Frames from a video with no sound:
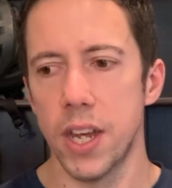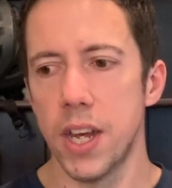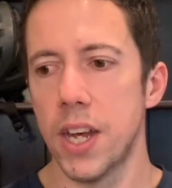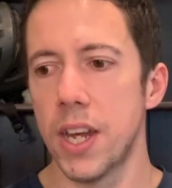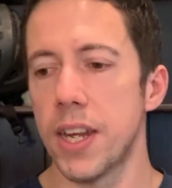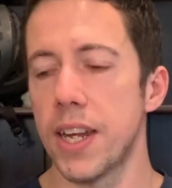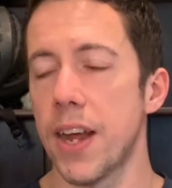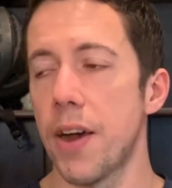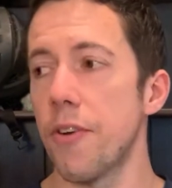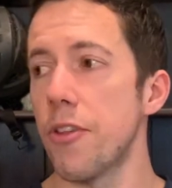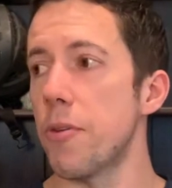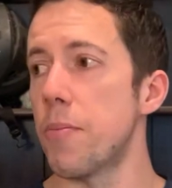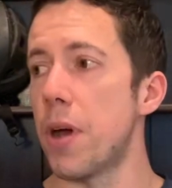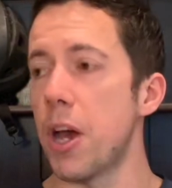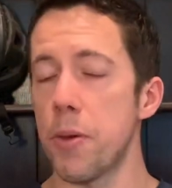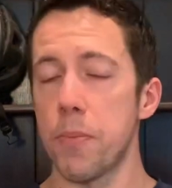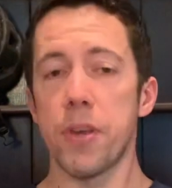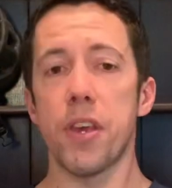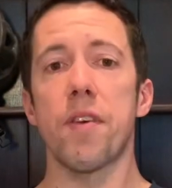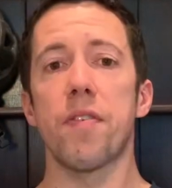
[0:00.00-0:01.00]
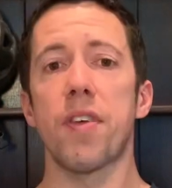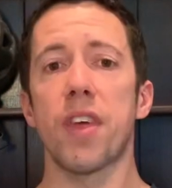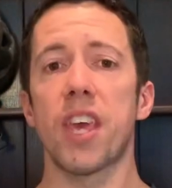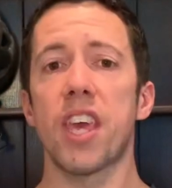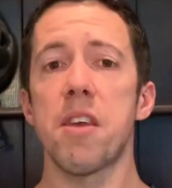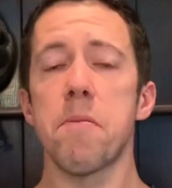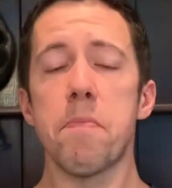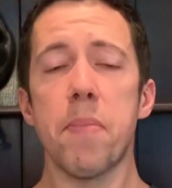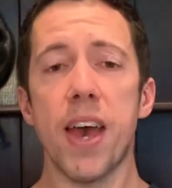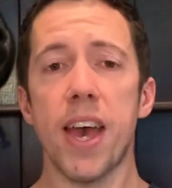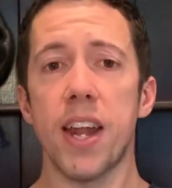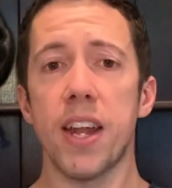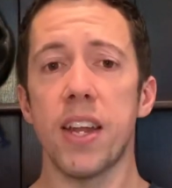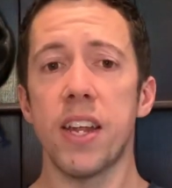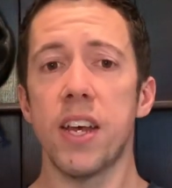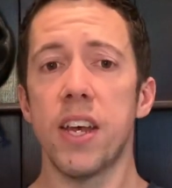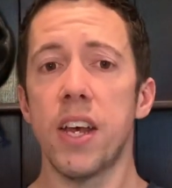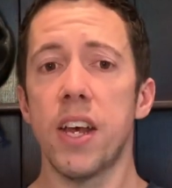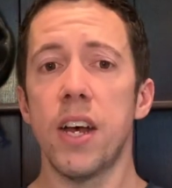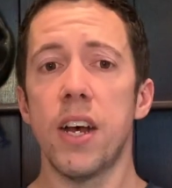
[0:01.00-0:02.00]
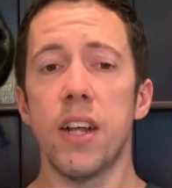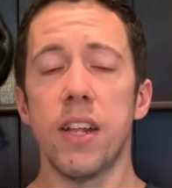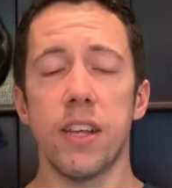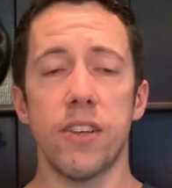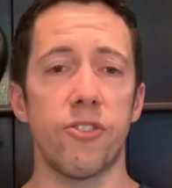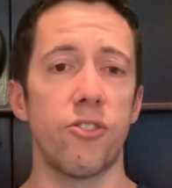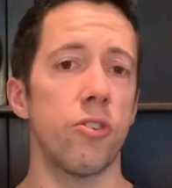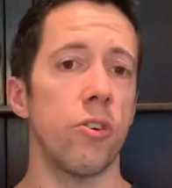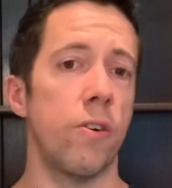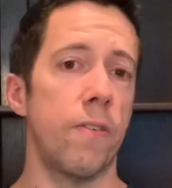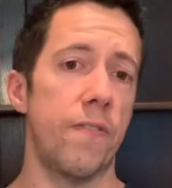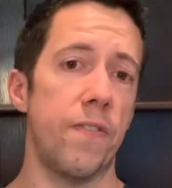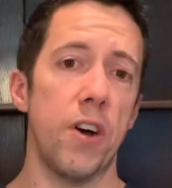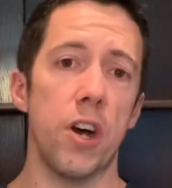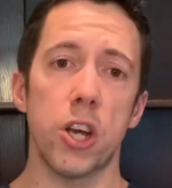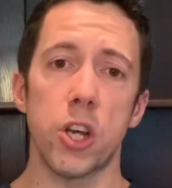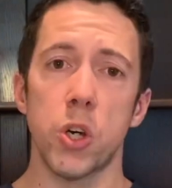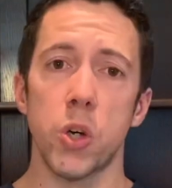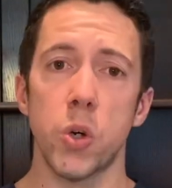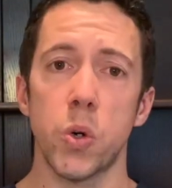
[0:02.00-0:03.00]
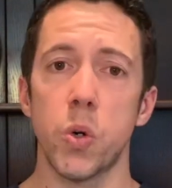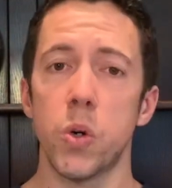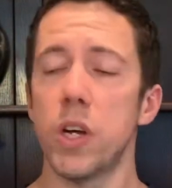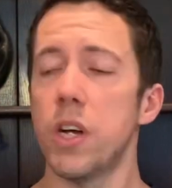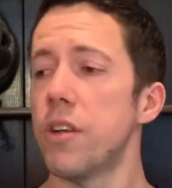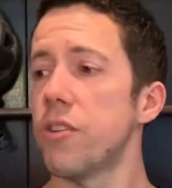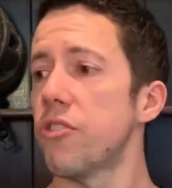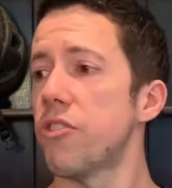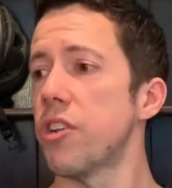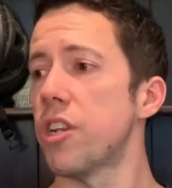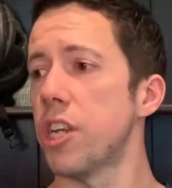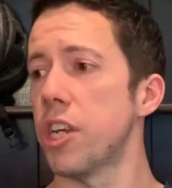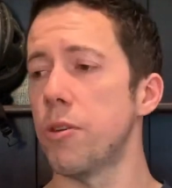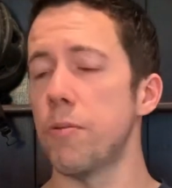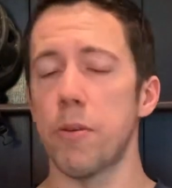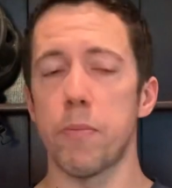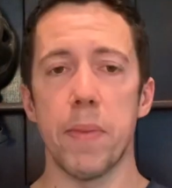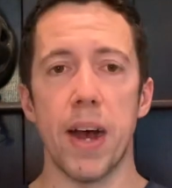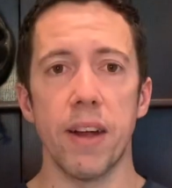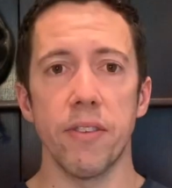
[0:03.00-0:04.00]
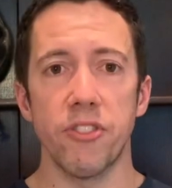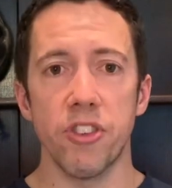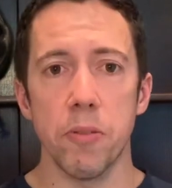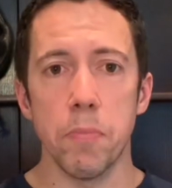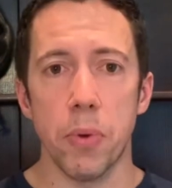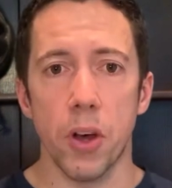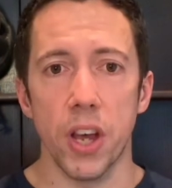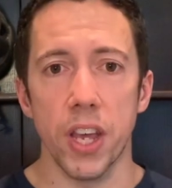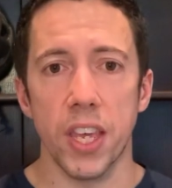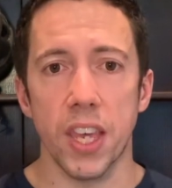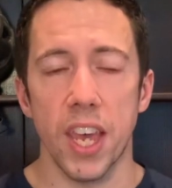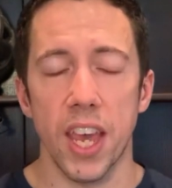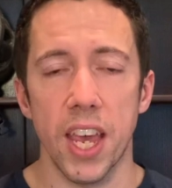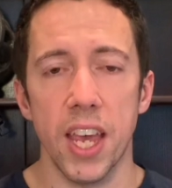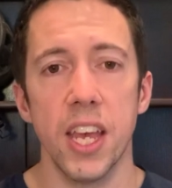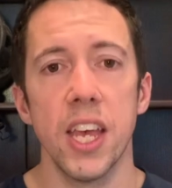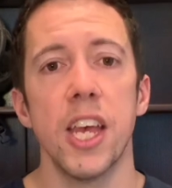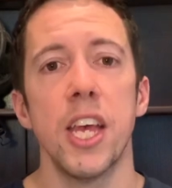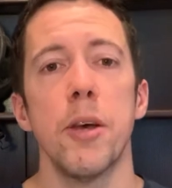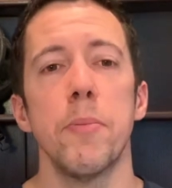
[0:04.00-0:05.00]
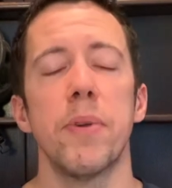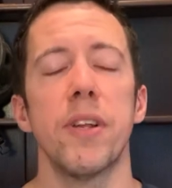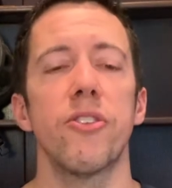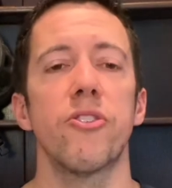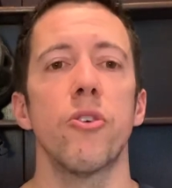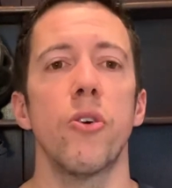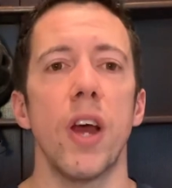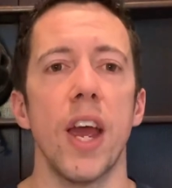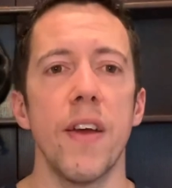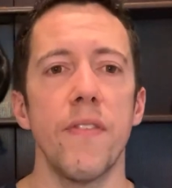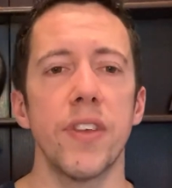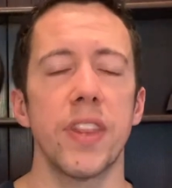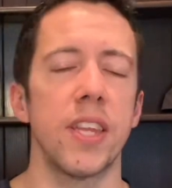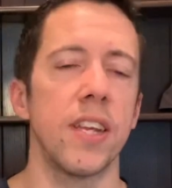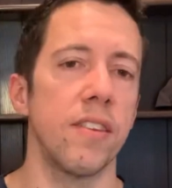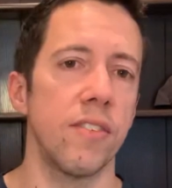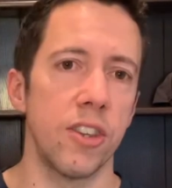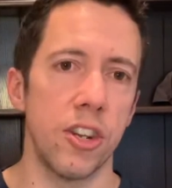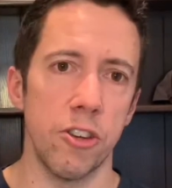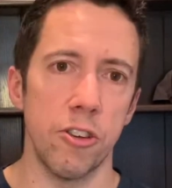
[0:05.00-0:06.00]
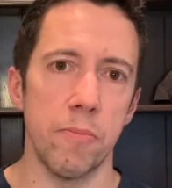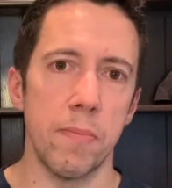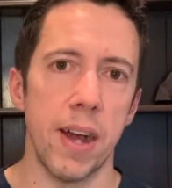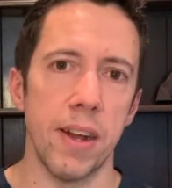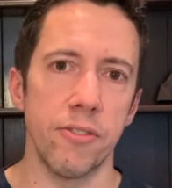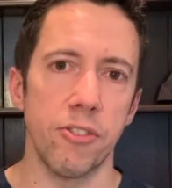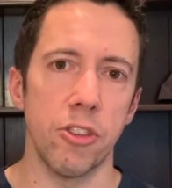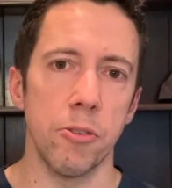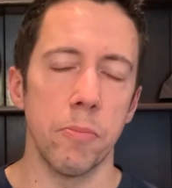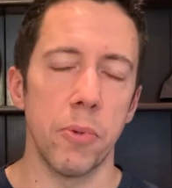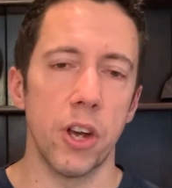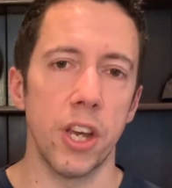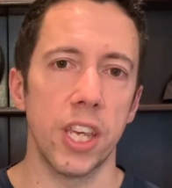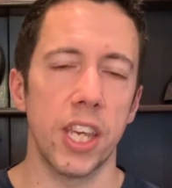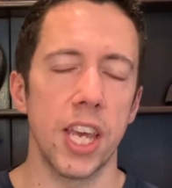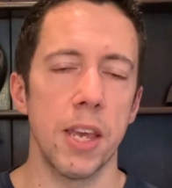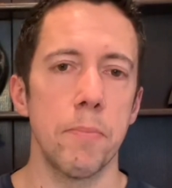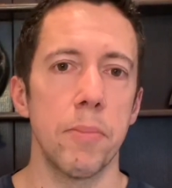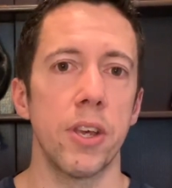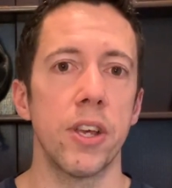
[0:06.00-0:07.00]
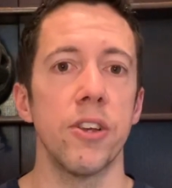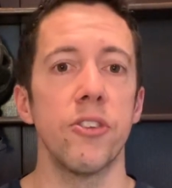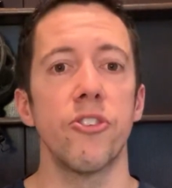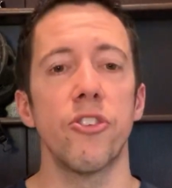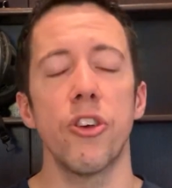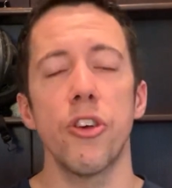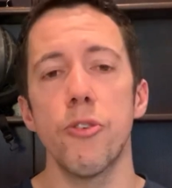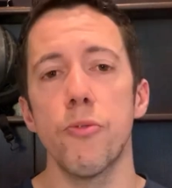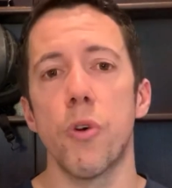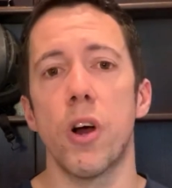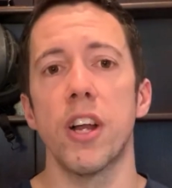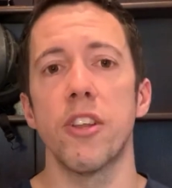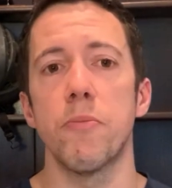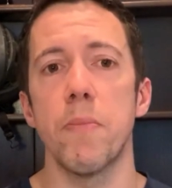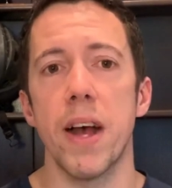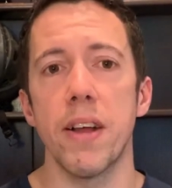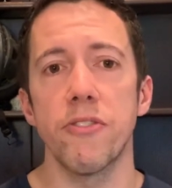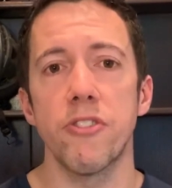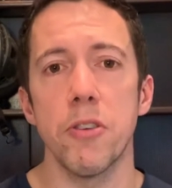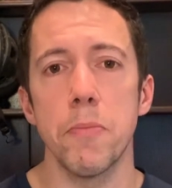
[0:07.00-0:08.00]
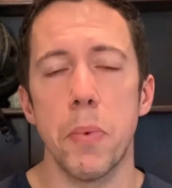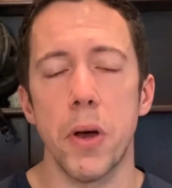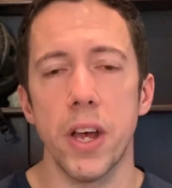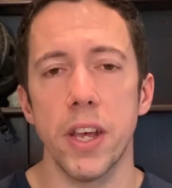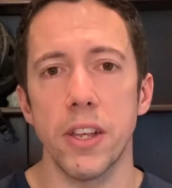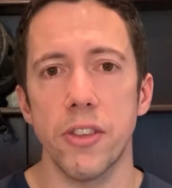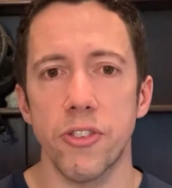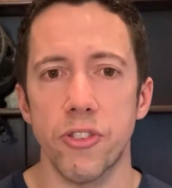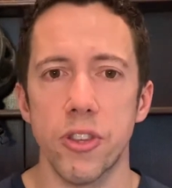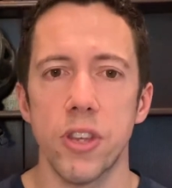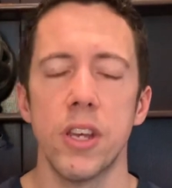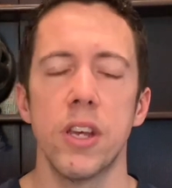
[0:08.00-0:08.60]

Now, at the moment, you're thinking, Ben, this has got fuck all to do with mountain biking, but it's got everything to do with mountain biking, because who rides mountain bikes?